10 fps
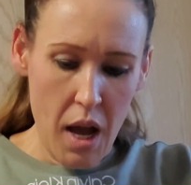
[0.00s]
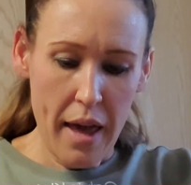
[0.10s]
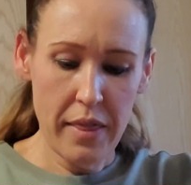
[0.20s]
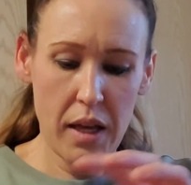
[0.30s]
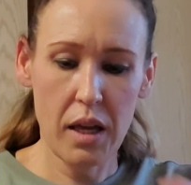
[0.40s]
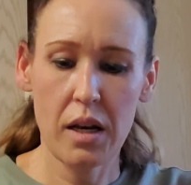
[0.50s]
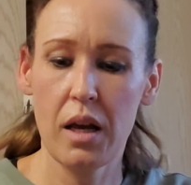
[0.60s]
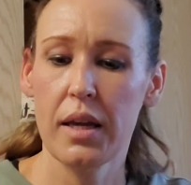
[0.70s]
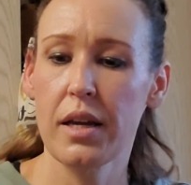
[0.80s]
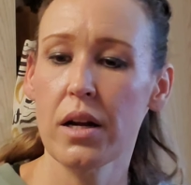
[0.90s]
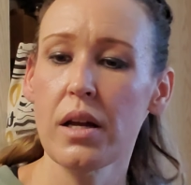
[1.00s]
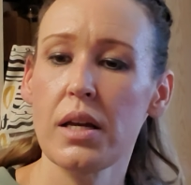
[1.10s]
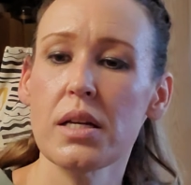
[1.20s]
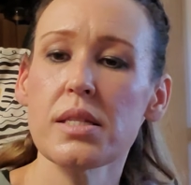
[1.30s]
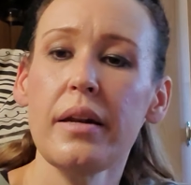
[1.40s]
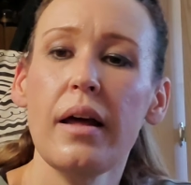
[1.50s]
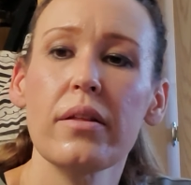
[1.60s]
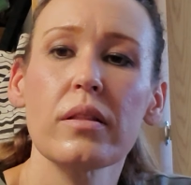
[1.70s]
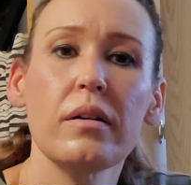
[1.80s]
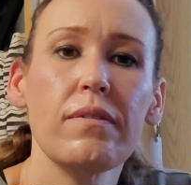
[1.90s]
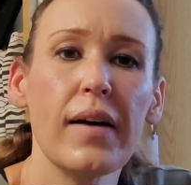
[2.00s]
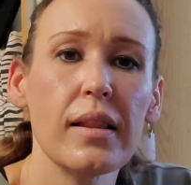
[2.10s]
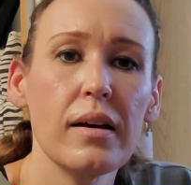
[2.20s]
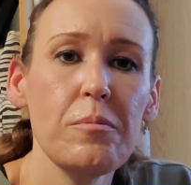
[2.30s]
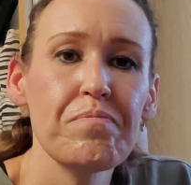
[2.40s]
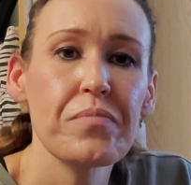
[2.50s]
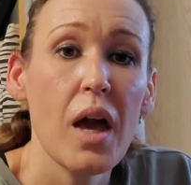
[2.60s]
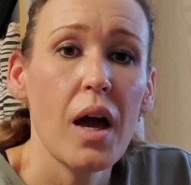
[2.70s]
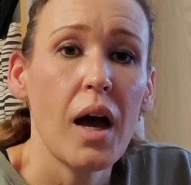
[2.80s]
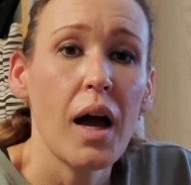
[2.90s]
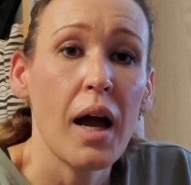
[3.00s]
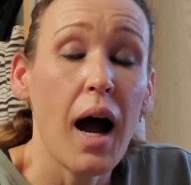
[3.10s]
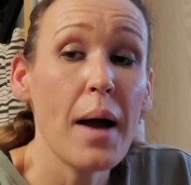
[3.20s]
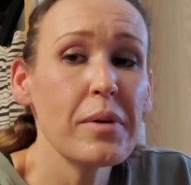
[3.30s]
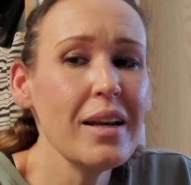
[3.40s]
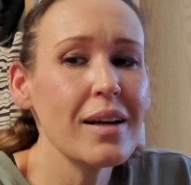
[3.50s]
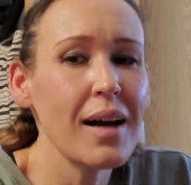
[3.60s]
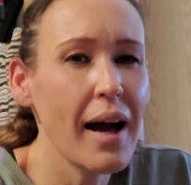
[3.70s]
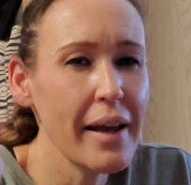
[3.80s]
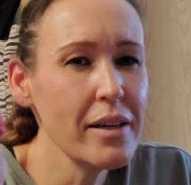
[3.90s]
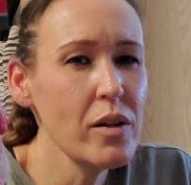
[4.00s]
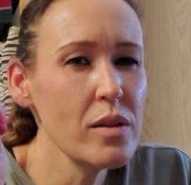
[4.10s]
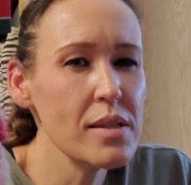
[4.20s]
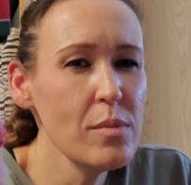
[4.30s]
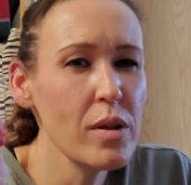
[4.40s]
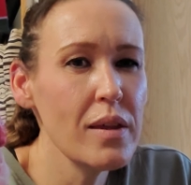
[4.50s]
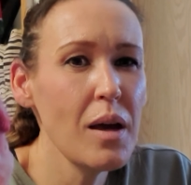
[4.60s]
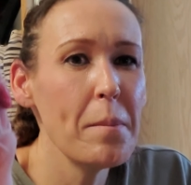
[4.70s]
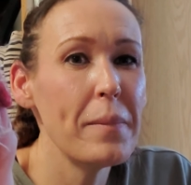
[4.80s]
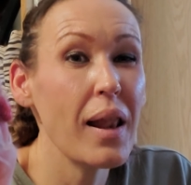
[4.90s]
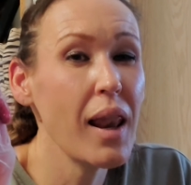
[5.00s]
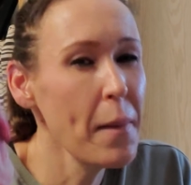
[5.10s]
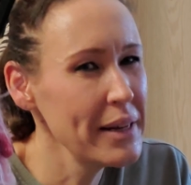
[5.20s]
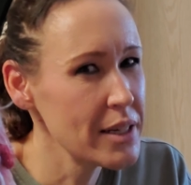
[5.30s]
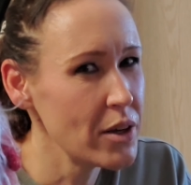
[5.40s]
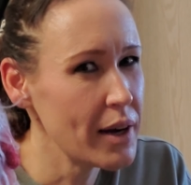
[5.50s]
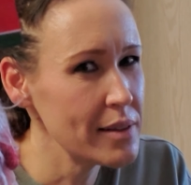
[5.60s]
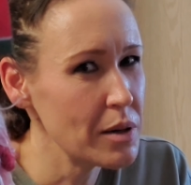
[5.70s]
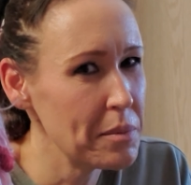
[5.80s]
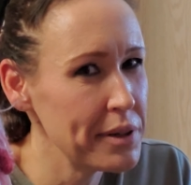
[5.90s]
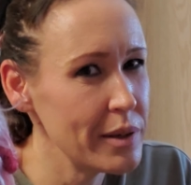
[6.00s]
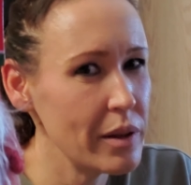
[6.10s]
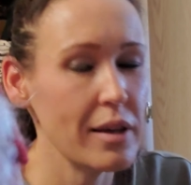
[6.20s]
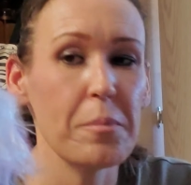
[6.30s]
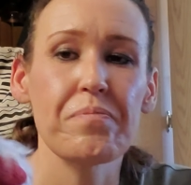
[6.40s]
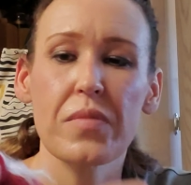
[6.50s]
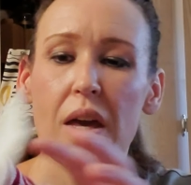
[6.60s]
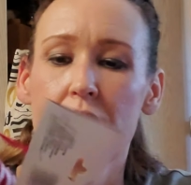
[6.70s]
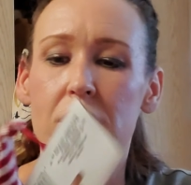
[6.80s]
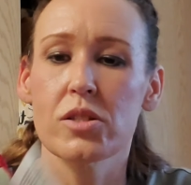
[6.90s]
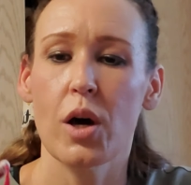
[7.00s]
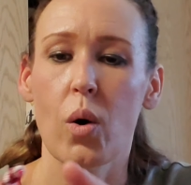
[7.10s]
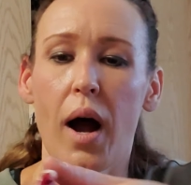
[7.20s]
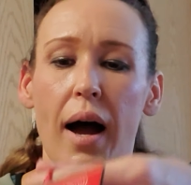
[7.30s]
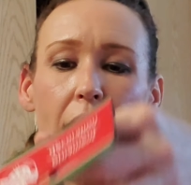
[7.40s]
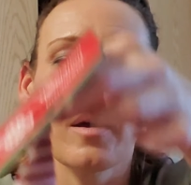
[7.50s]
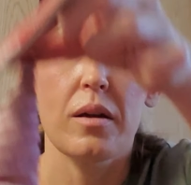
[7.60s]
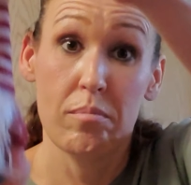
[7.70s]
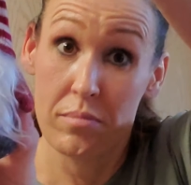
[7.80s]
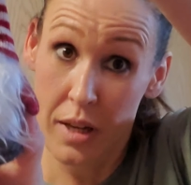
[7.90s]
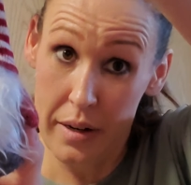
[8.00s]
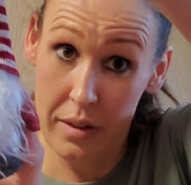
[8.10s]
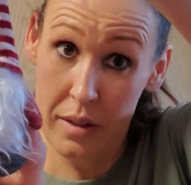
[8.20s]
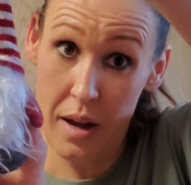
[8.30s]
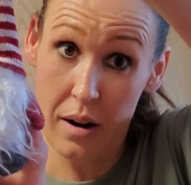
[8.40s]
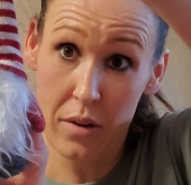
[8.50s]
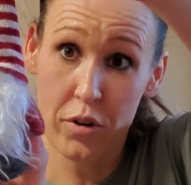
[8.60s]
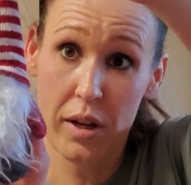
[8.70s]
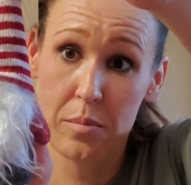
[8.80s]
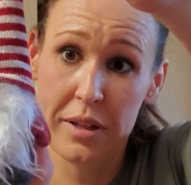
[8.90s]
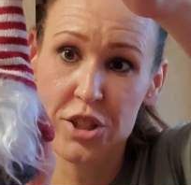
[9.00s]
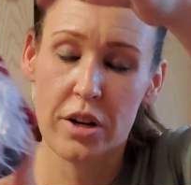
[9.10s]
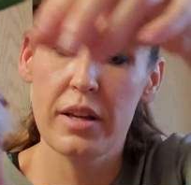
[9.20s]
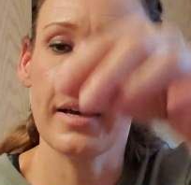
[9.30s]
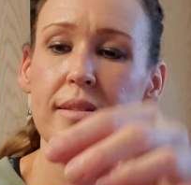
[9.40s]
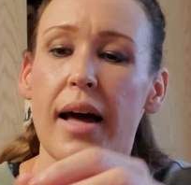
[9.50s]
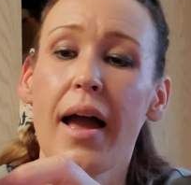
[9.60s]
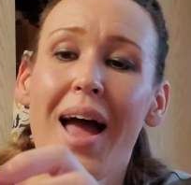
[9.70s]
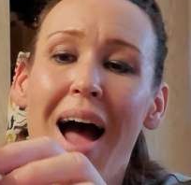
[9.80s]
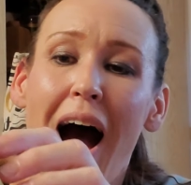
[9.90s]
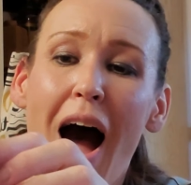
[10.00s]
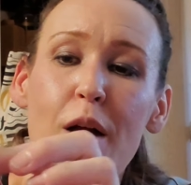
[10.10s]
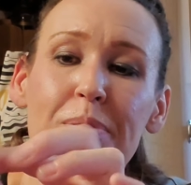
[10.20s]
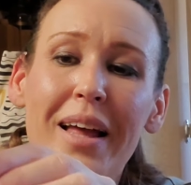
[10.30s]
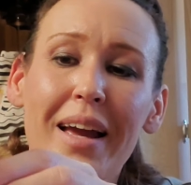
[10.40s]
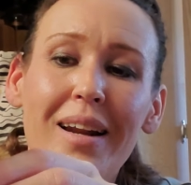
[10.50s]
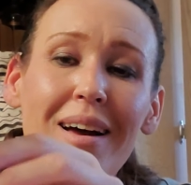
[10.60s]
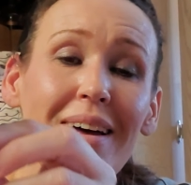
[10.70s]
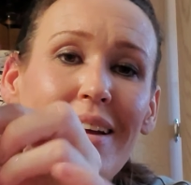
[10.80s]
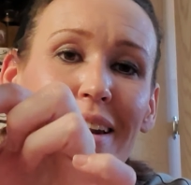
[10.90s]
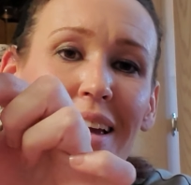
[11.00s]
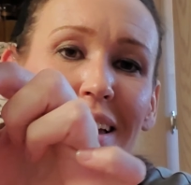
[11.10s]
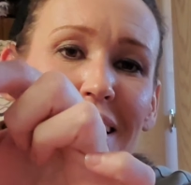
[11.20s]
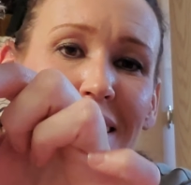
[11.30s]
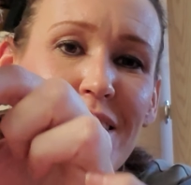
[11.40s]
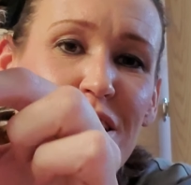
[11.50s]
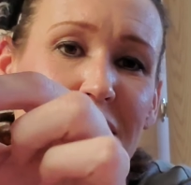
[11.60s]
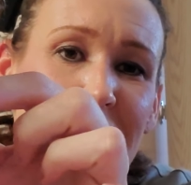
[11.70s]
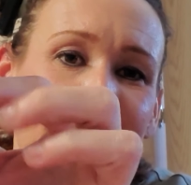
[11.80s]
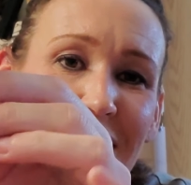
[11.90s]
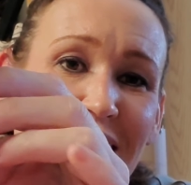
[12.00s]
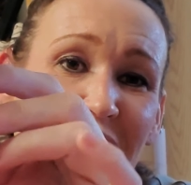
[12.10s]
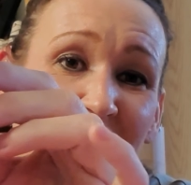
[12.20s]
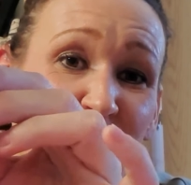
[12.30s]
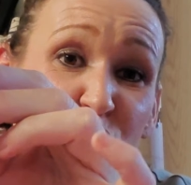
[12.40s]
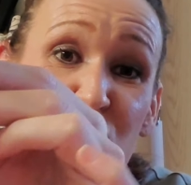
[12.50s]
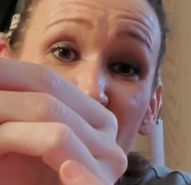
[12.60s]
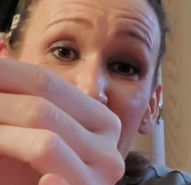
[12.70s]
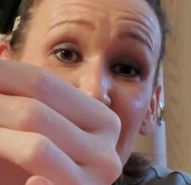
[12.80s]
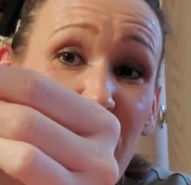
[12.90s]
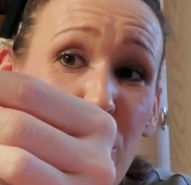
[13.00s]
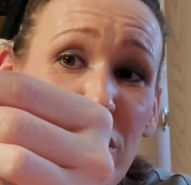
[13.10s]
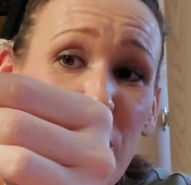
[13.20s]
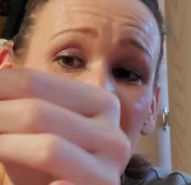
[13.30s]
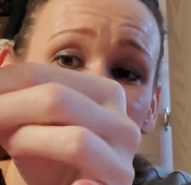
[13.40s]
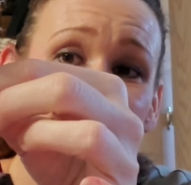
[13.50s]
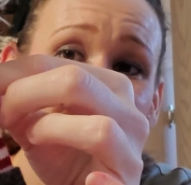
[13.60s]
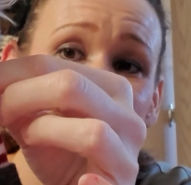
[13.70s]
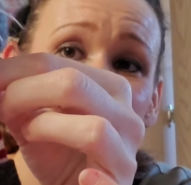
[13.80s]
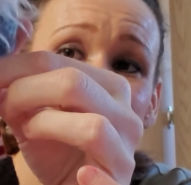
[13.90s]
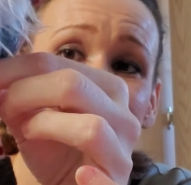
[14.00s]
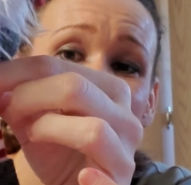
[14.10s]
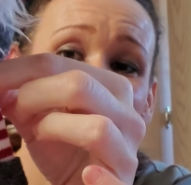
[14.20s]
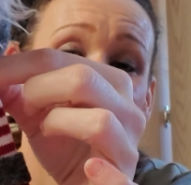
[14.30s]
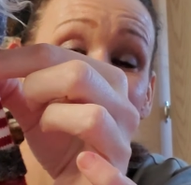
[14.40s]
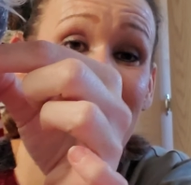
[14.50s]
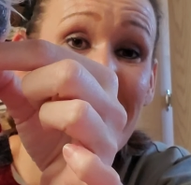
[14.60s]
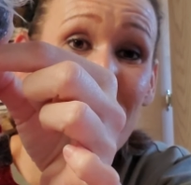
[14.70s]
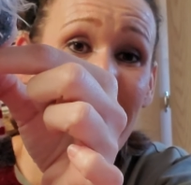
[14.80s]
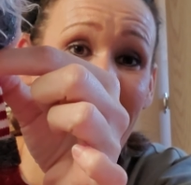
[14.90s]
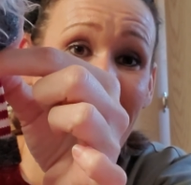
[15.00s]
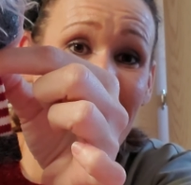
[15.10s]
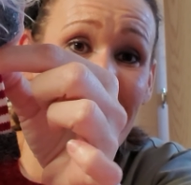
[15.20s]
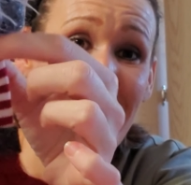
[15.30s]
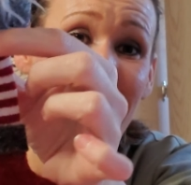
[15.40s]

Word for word: And then here is another little fella. I'm gonna kind of do the same with him, but let me tell you guys what I'm gonna do with him. So I cutting the tag off, right? But you already guessed that. I plan on just cutting right there where you can't even see it on his little legs.